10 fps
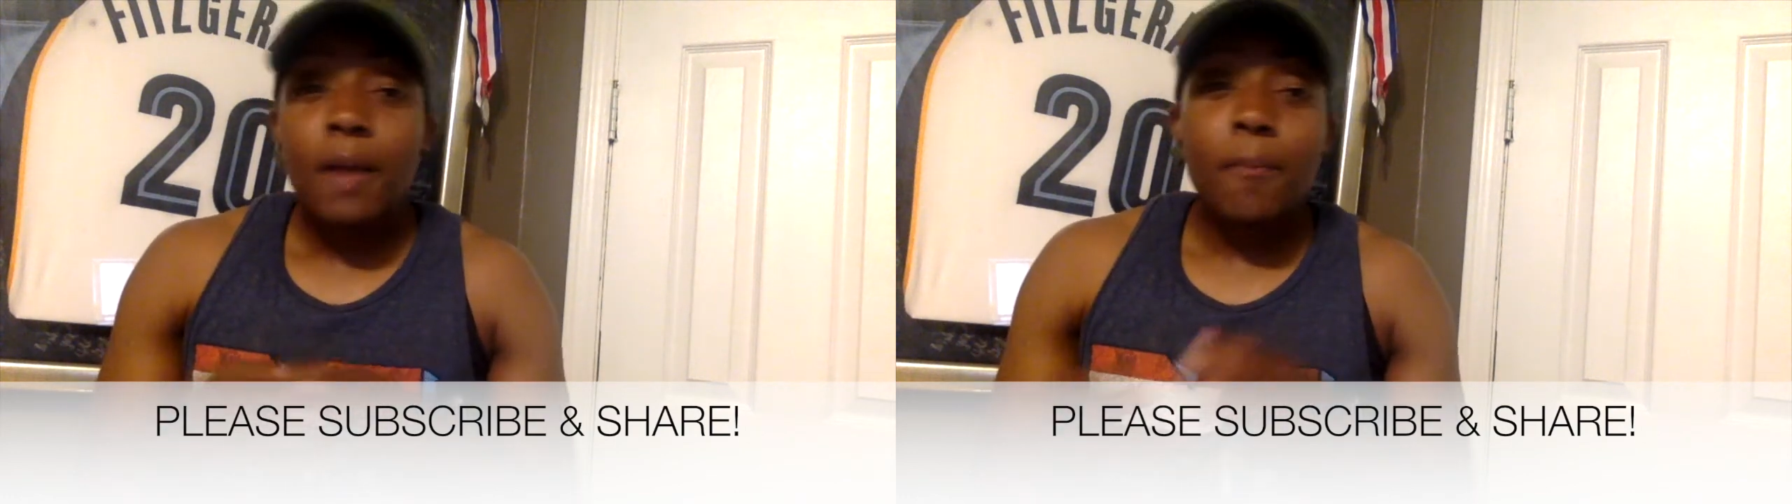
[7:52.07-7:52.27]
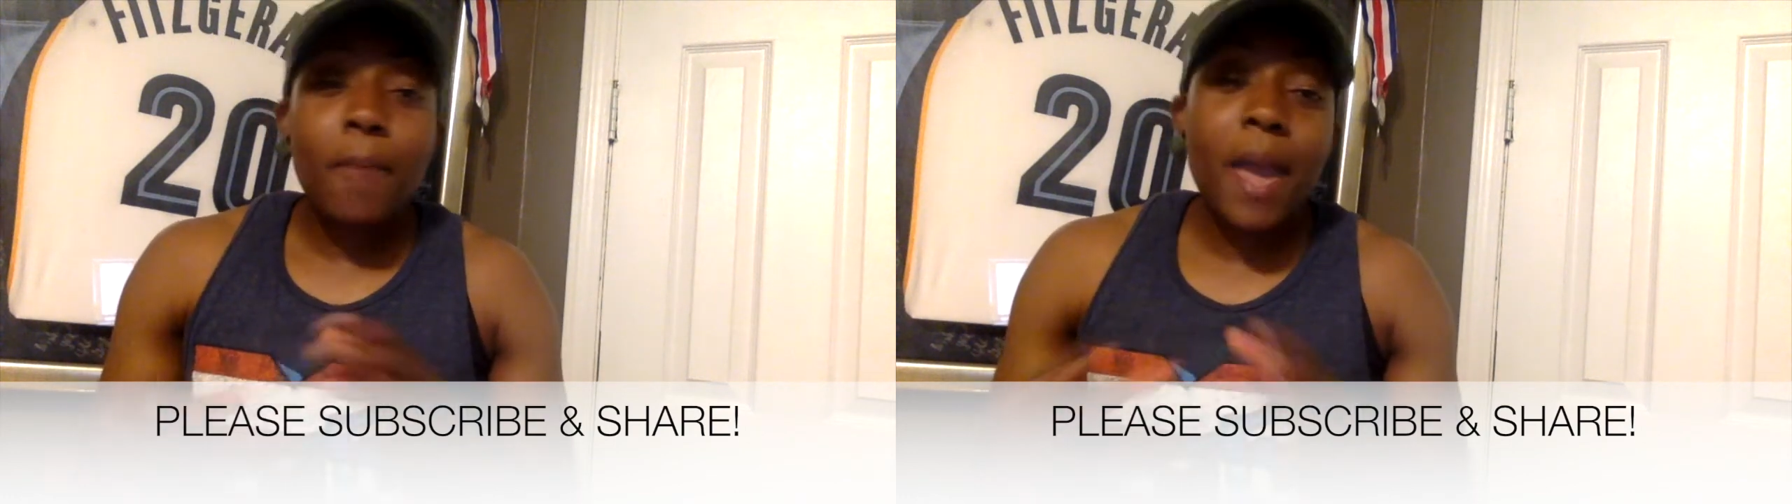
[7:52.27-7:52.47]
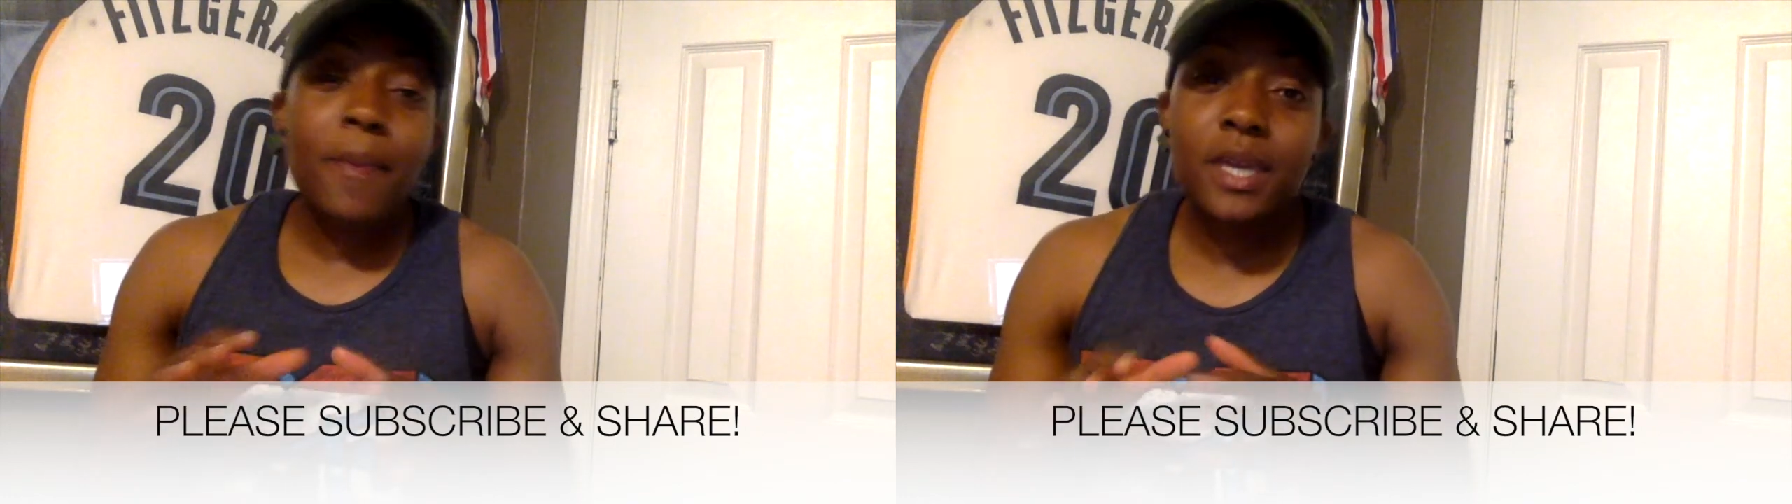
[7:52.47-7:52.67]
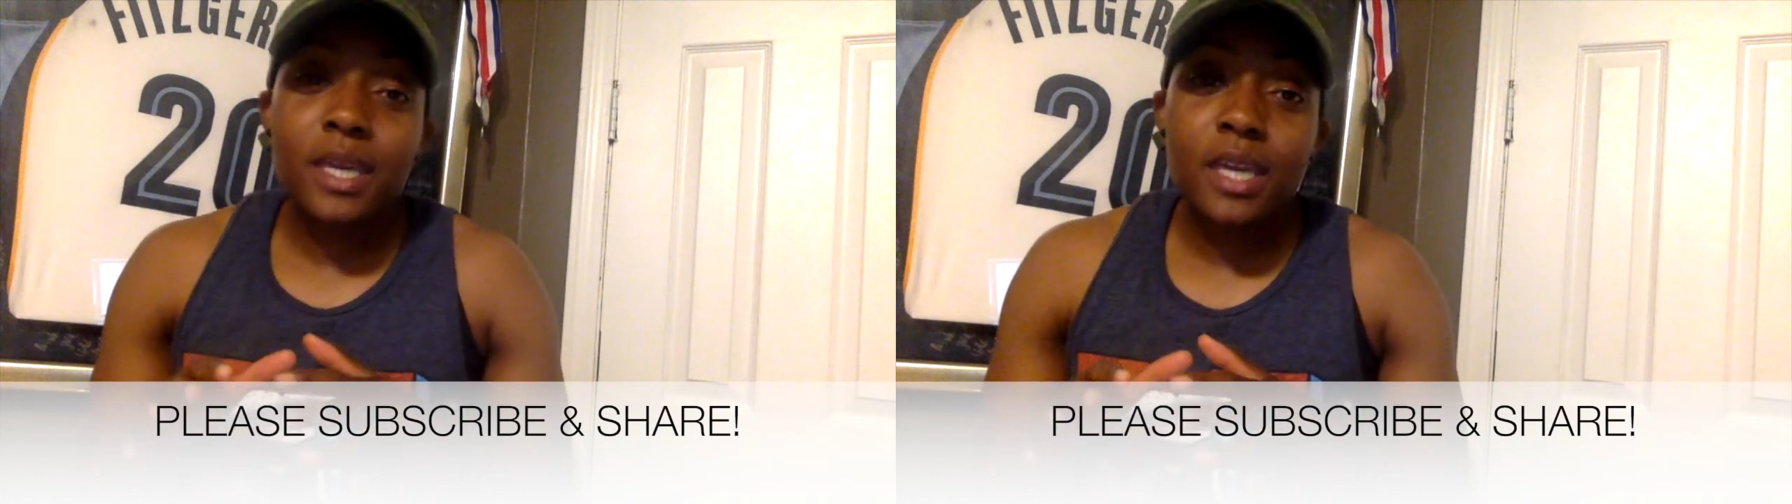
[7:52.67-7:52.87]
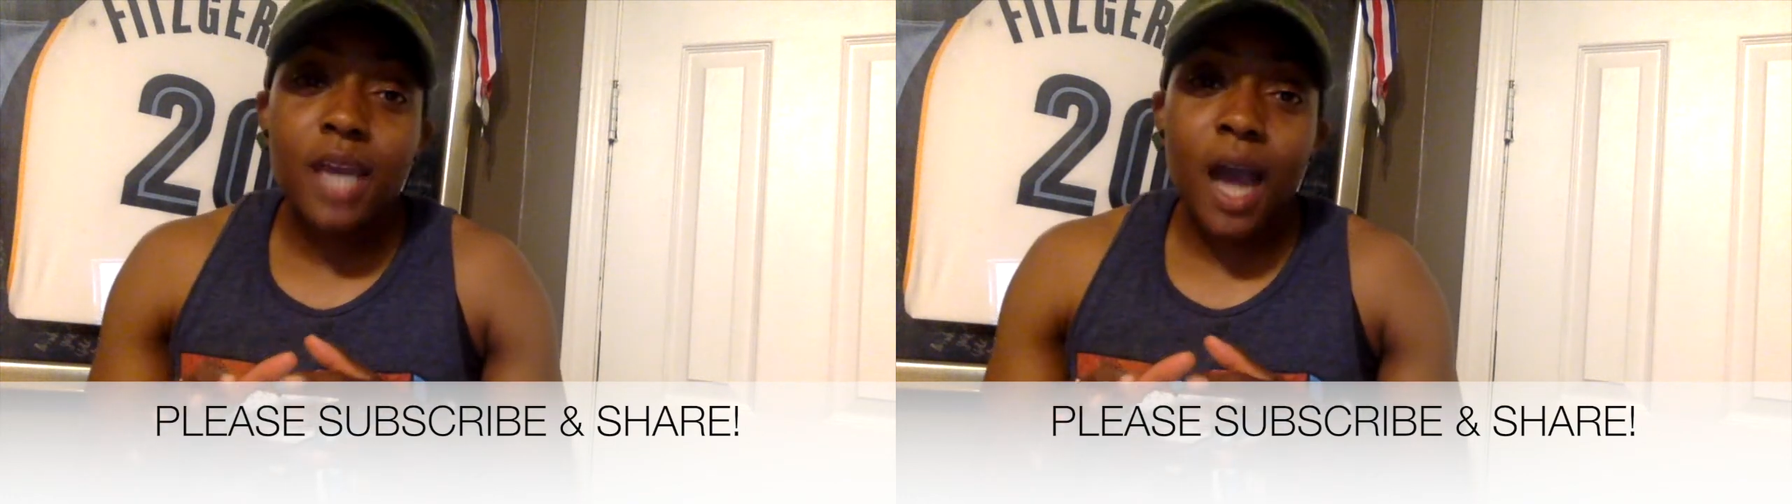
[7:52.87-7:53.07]

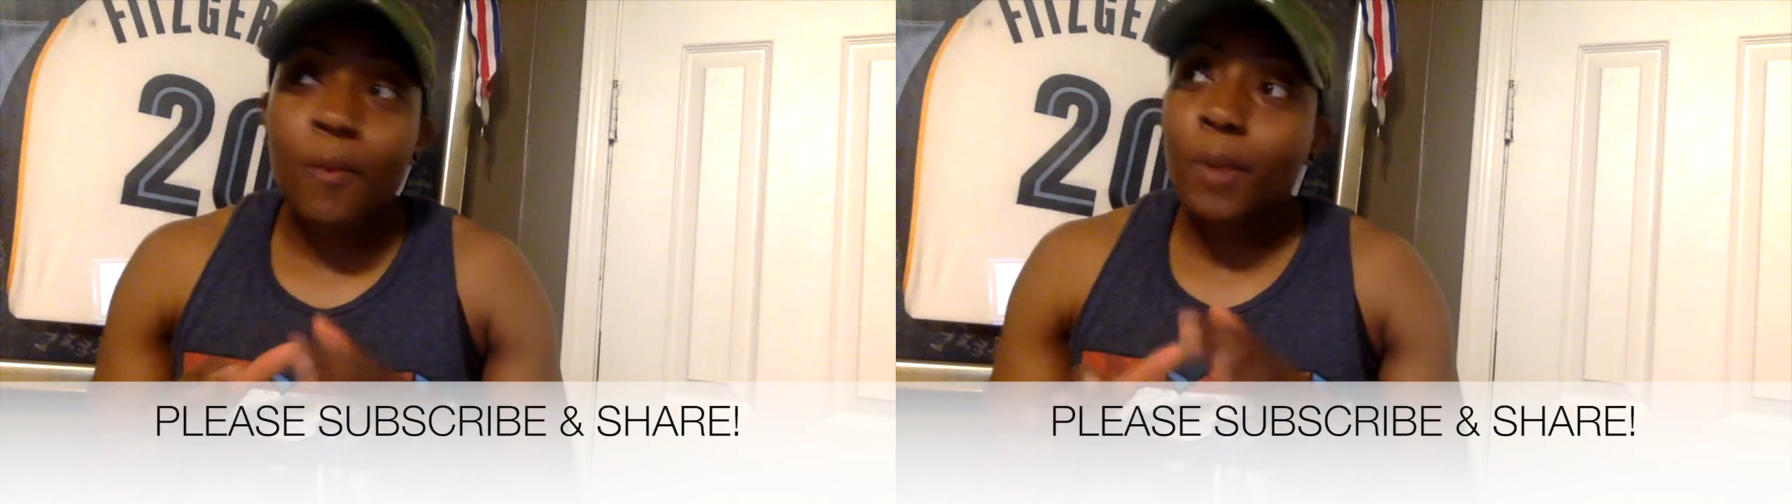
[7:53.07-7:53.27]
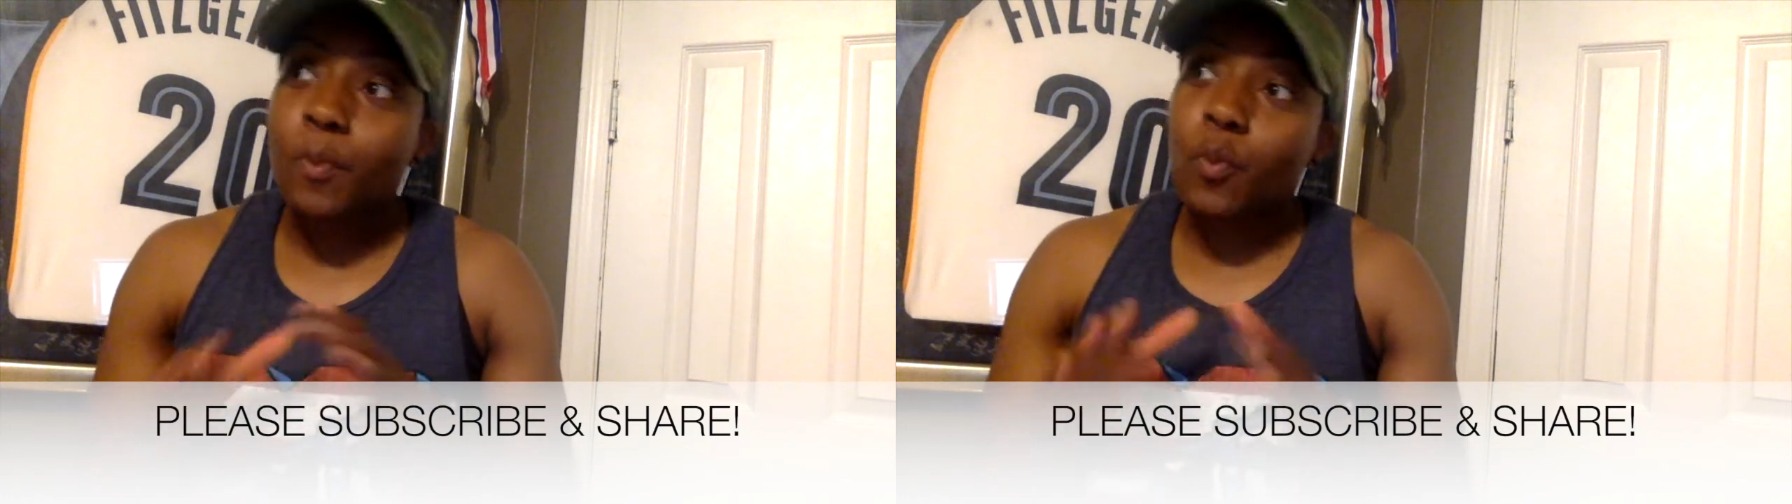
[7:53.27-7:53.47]
maybe I remember